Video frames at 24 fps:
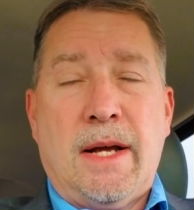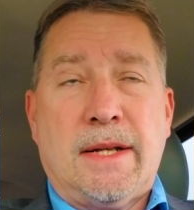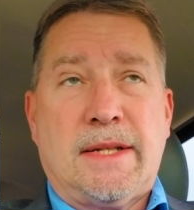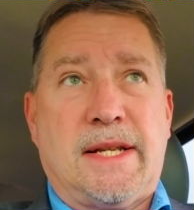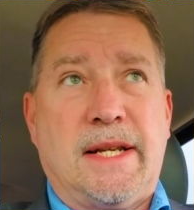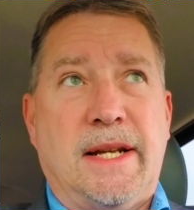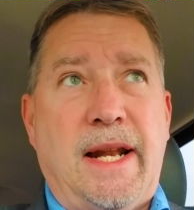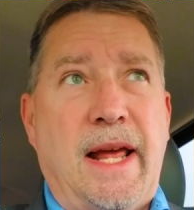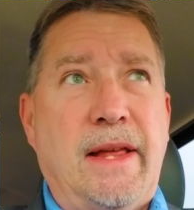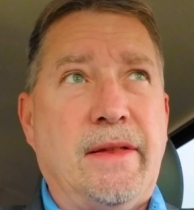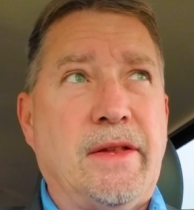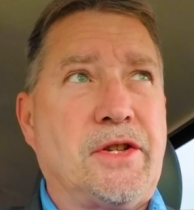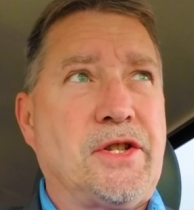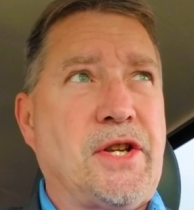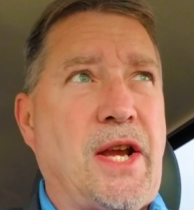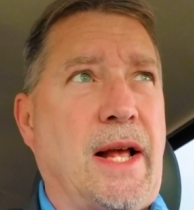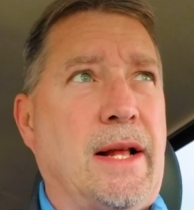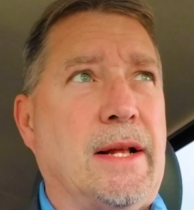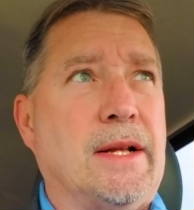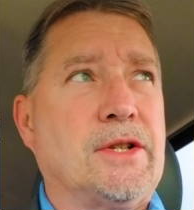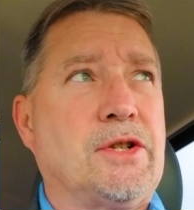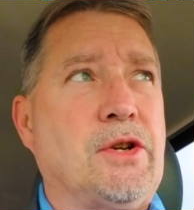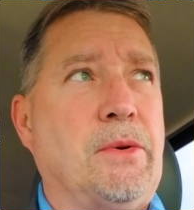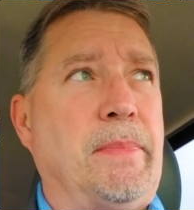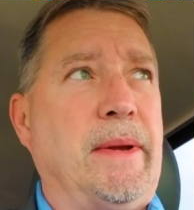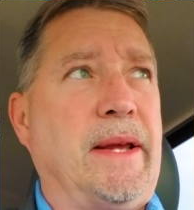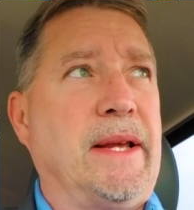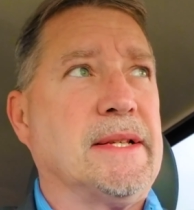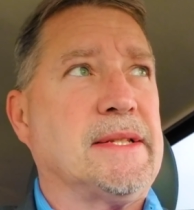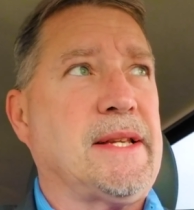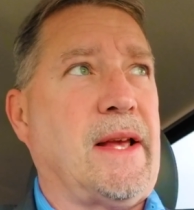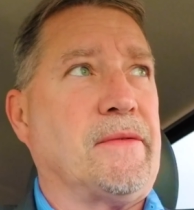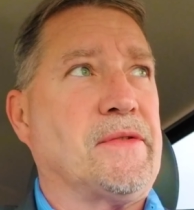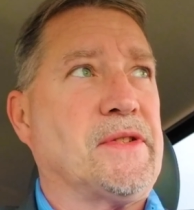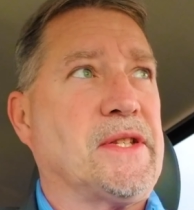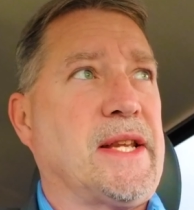Today the challenge will be,
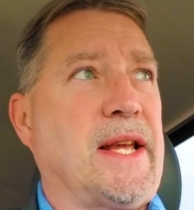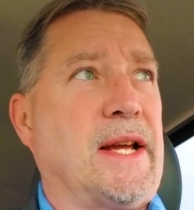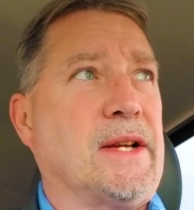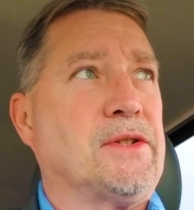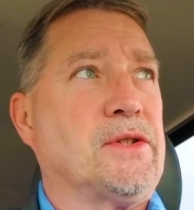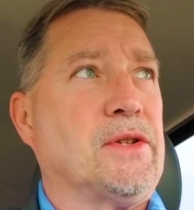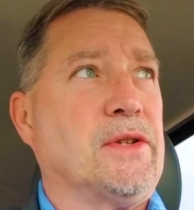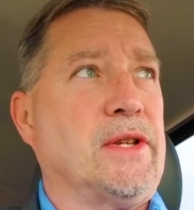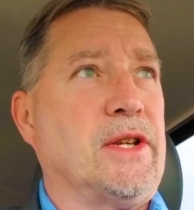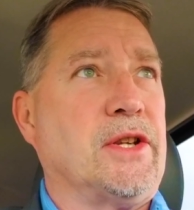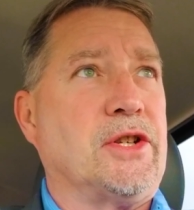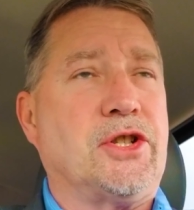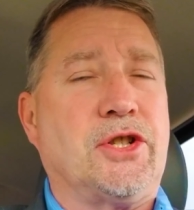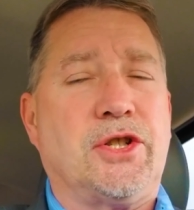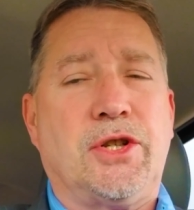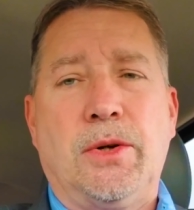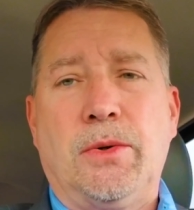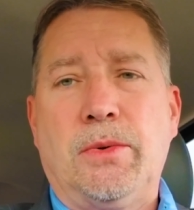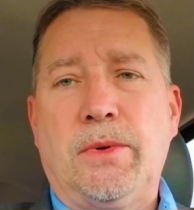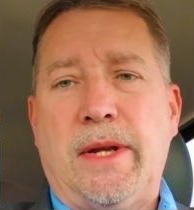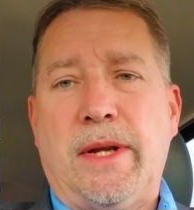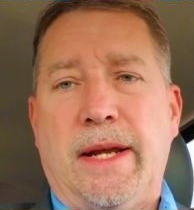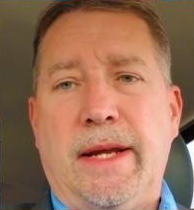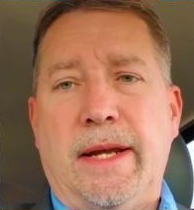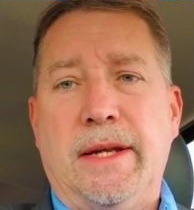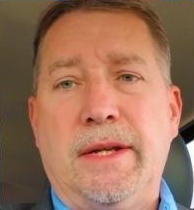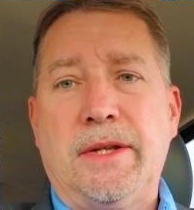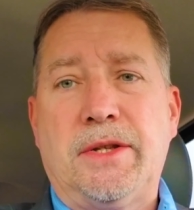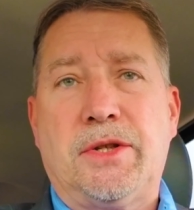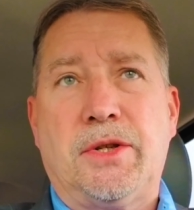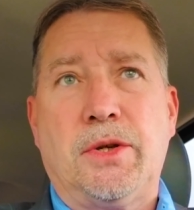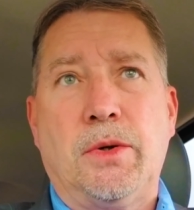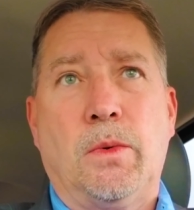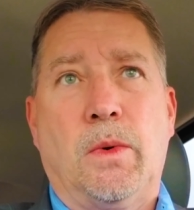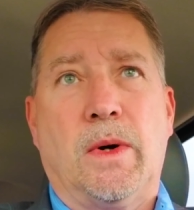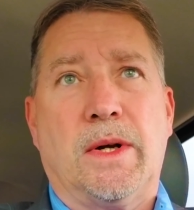as I've scheduled this shoot
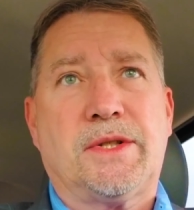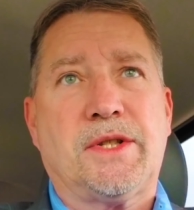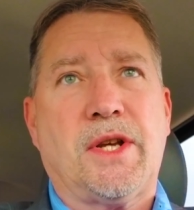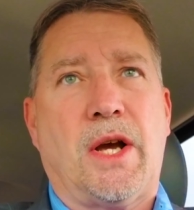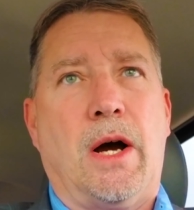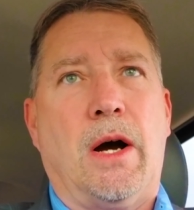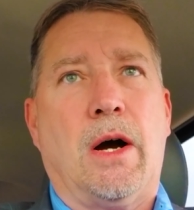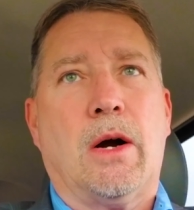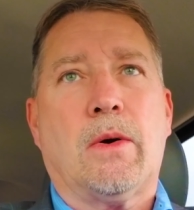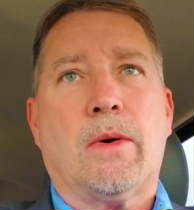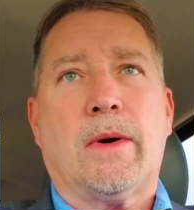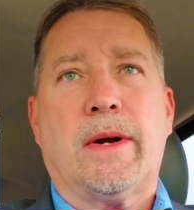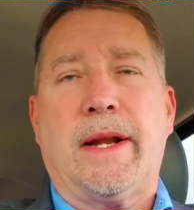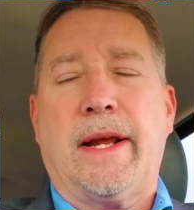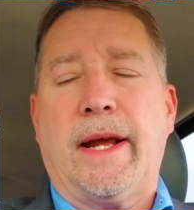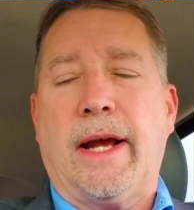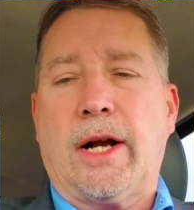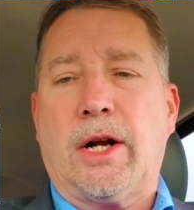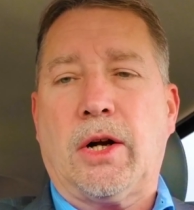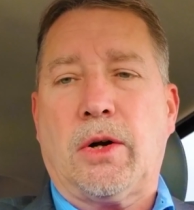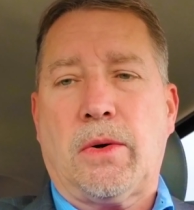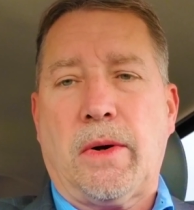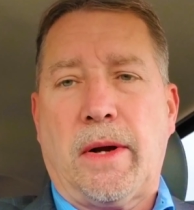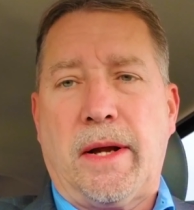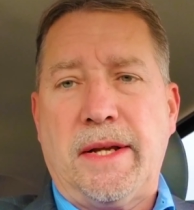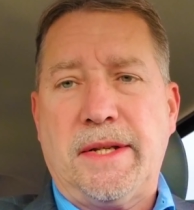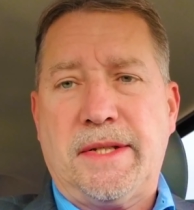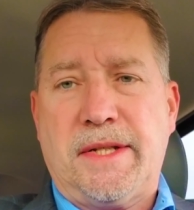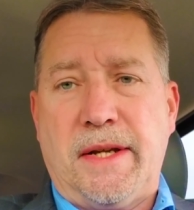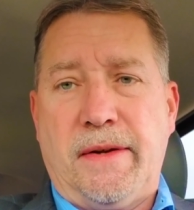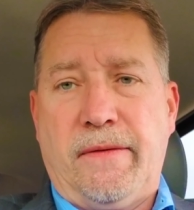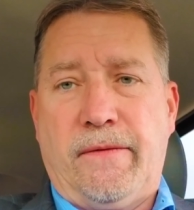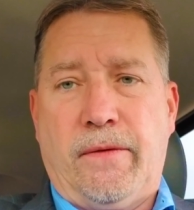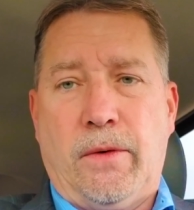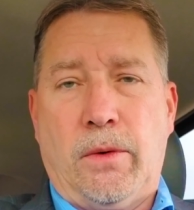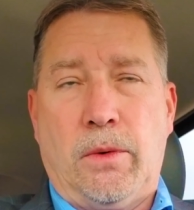into what's already a
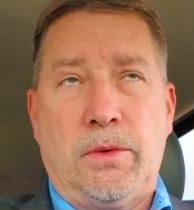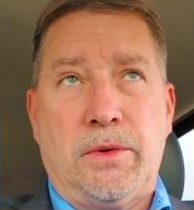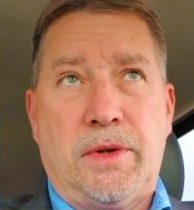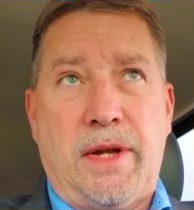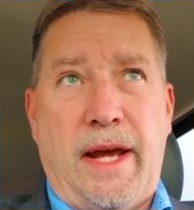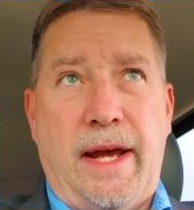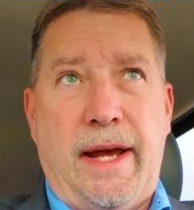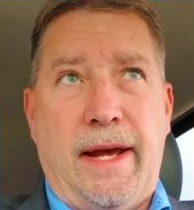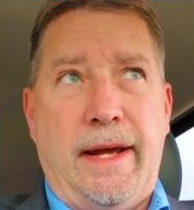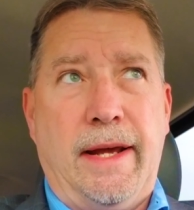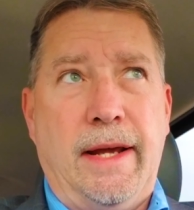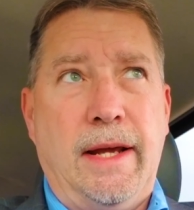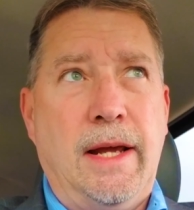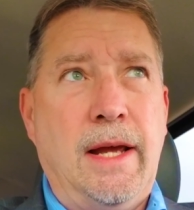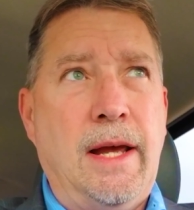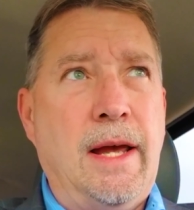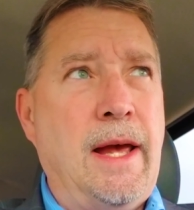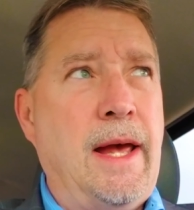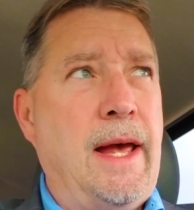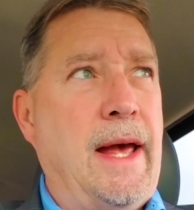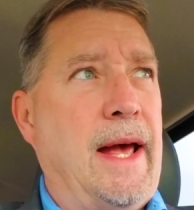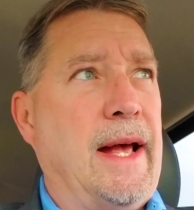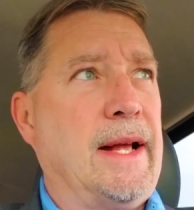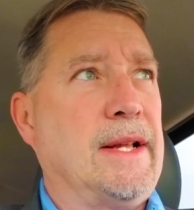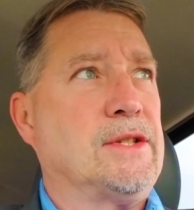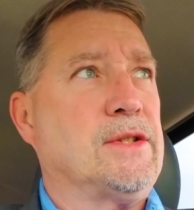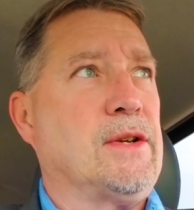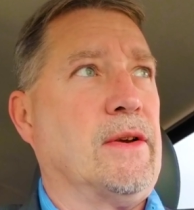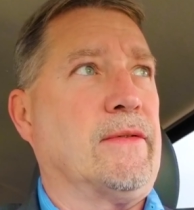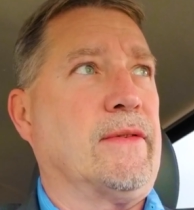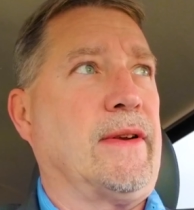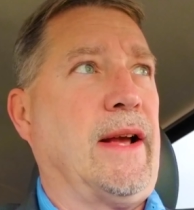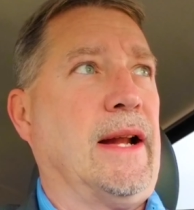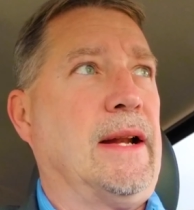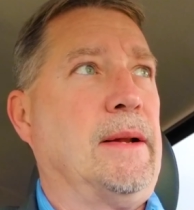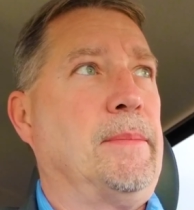crazy full day, and so
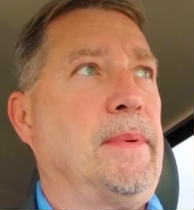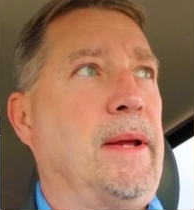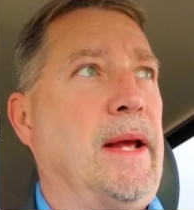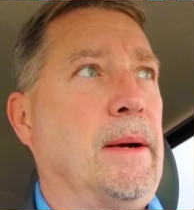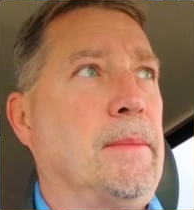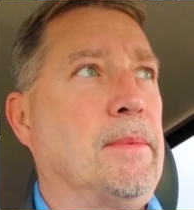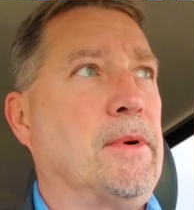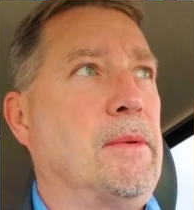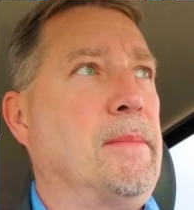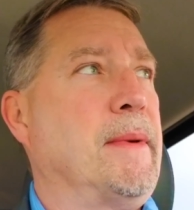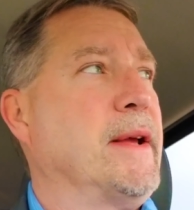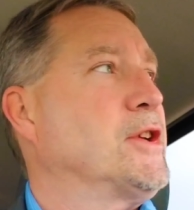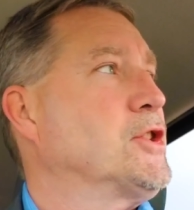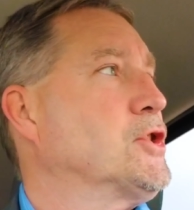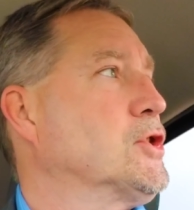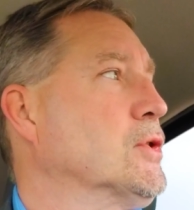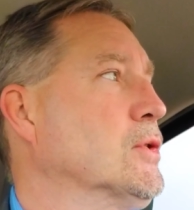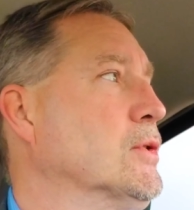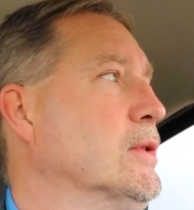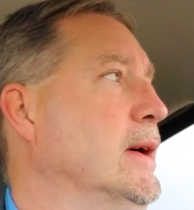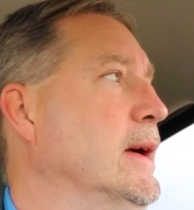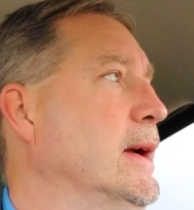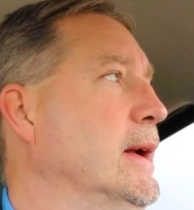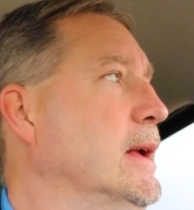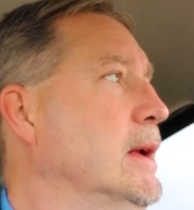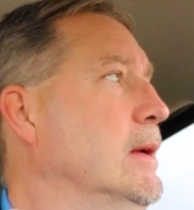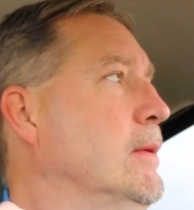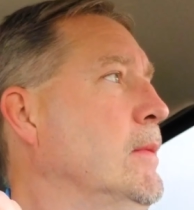I've got to be able to make sure I